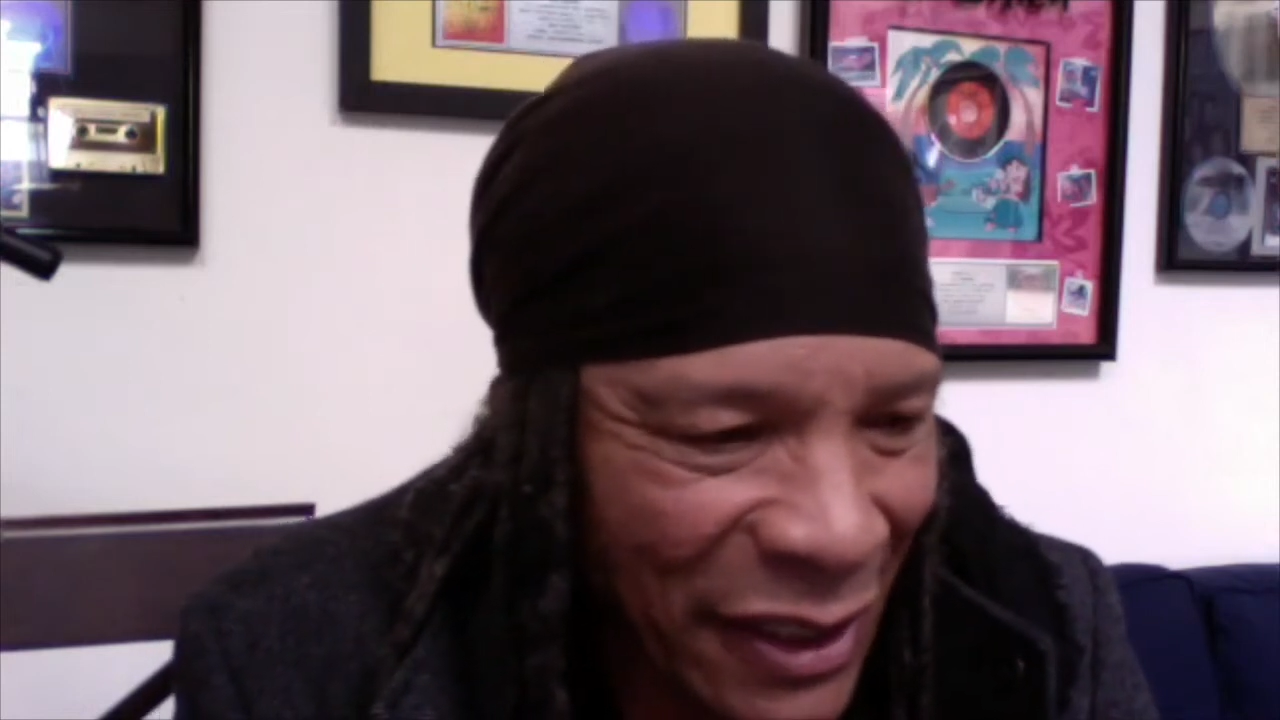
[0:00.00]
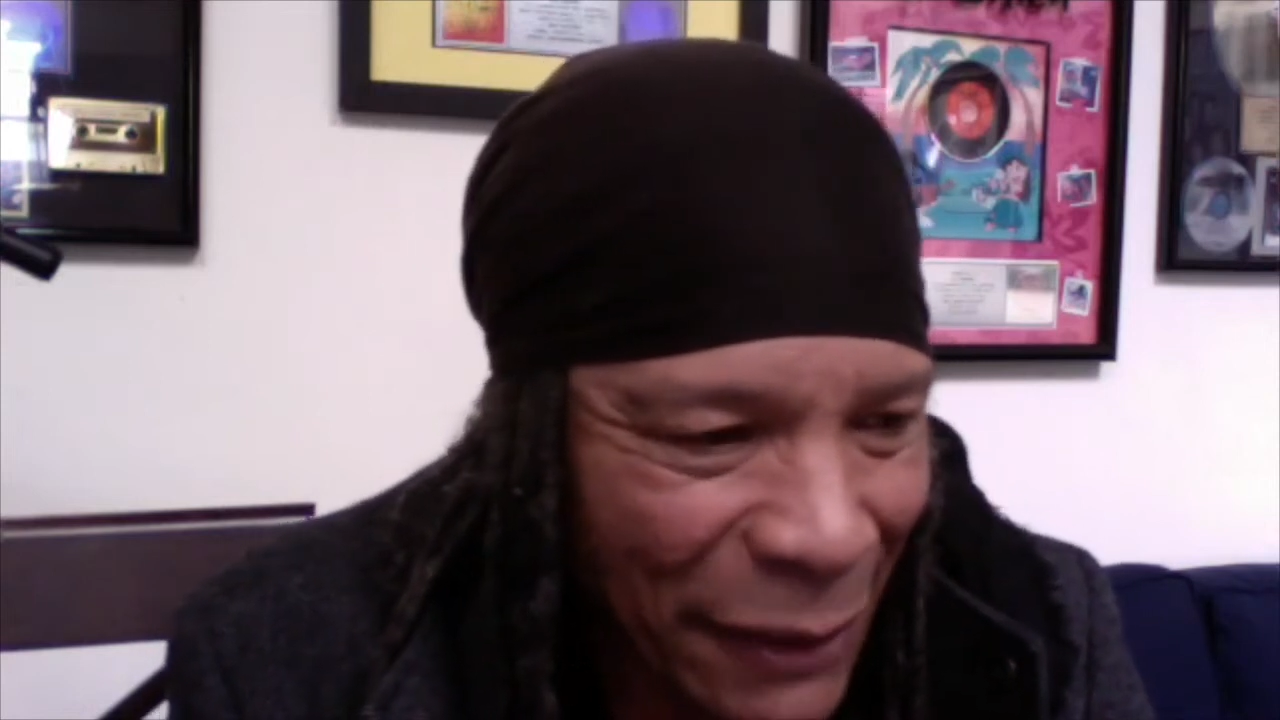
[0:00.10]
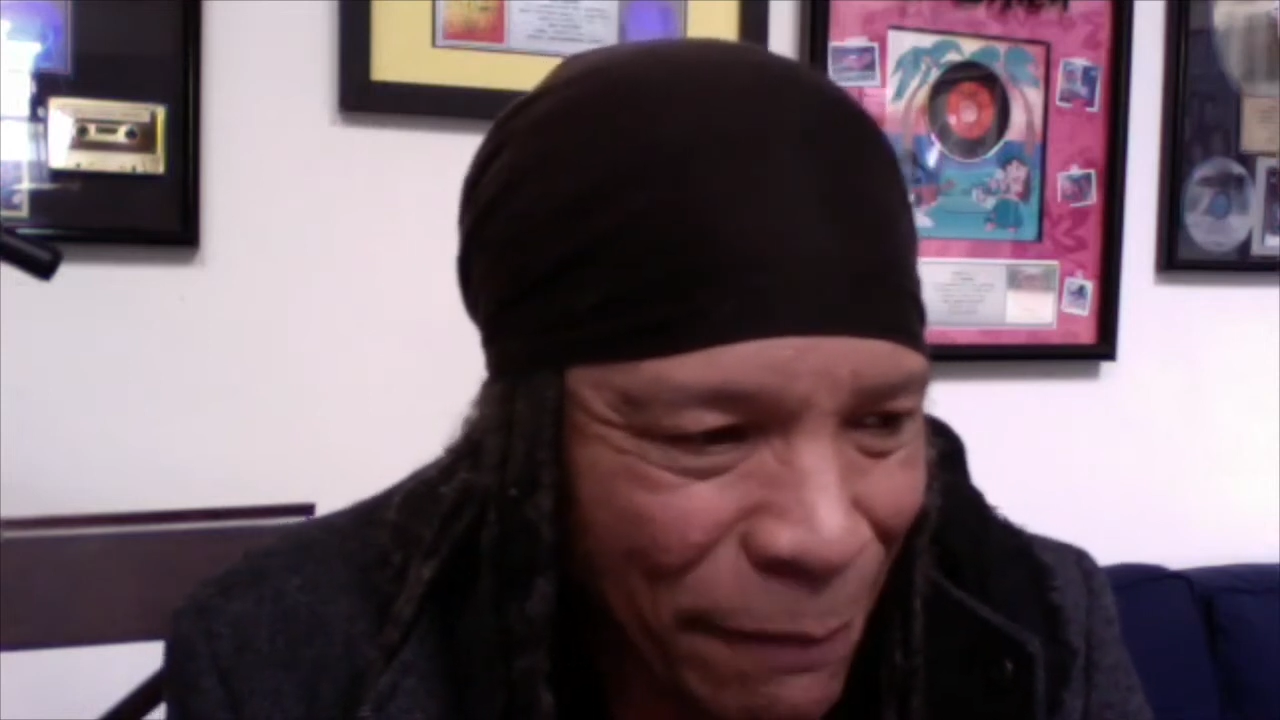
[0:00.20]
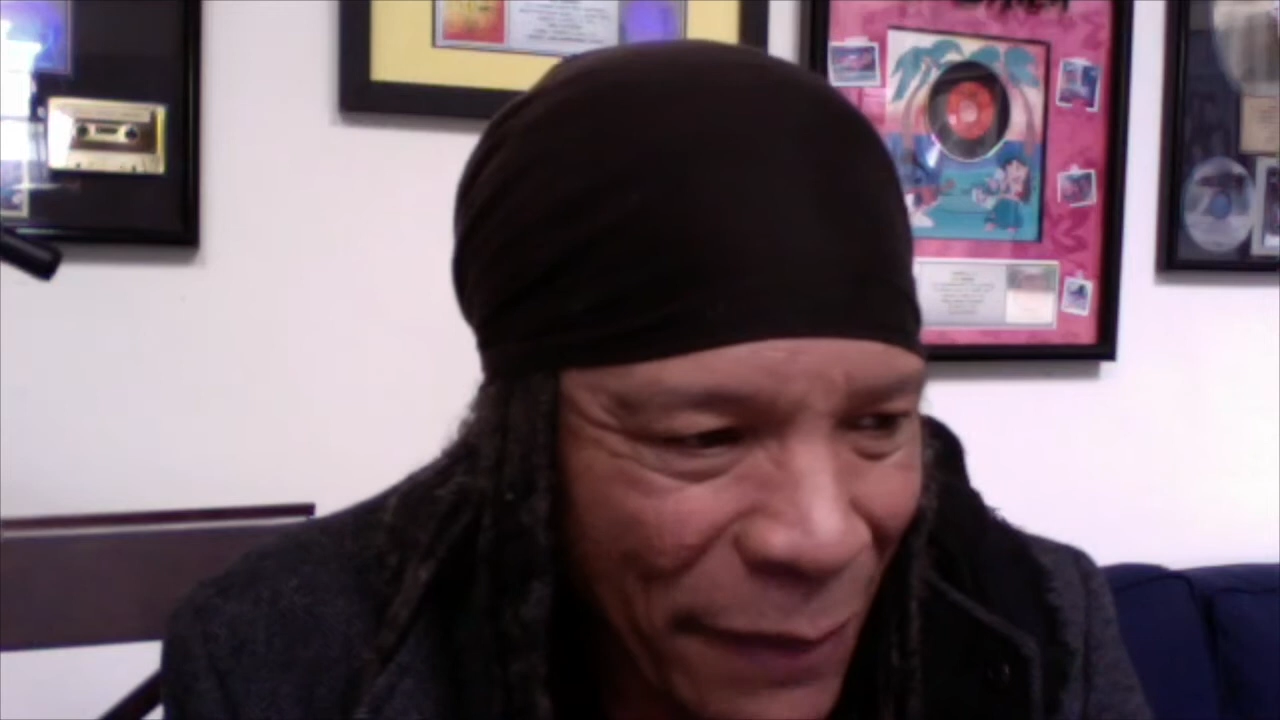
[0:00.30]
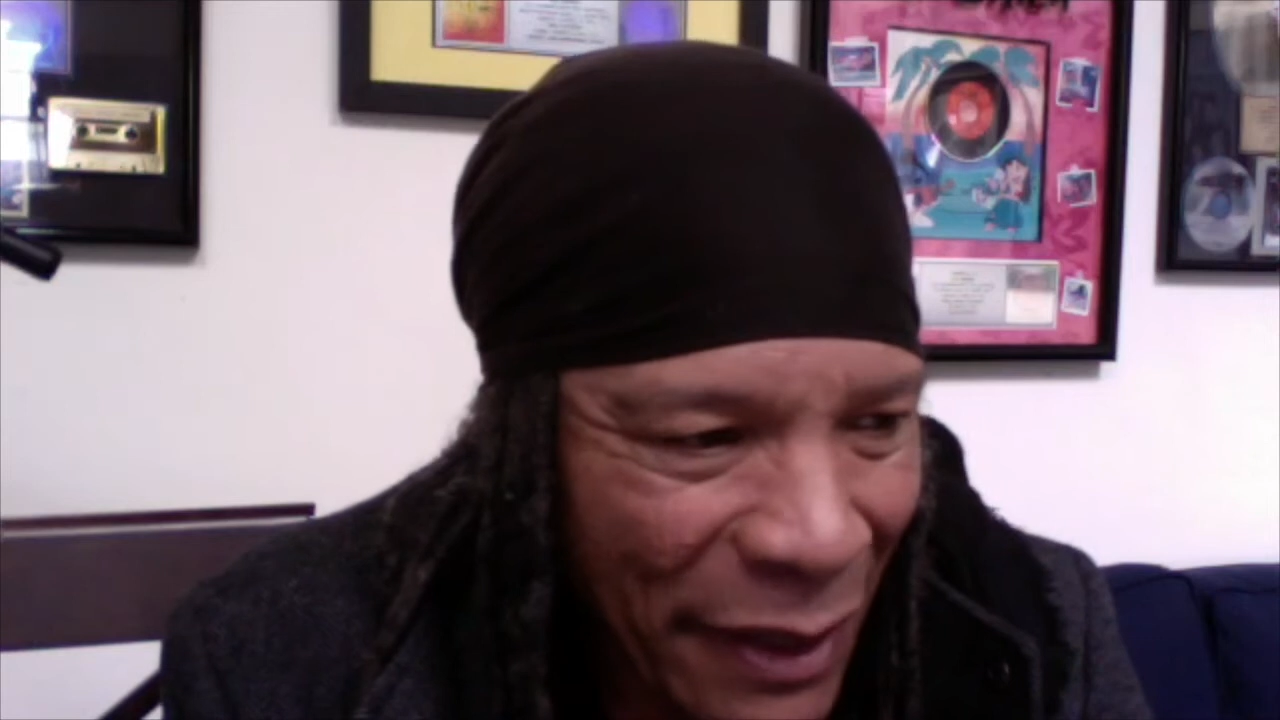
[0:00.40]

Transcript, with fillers: um,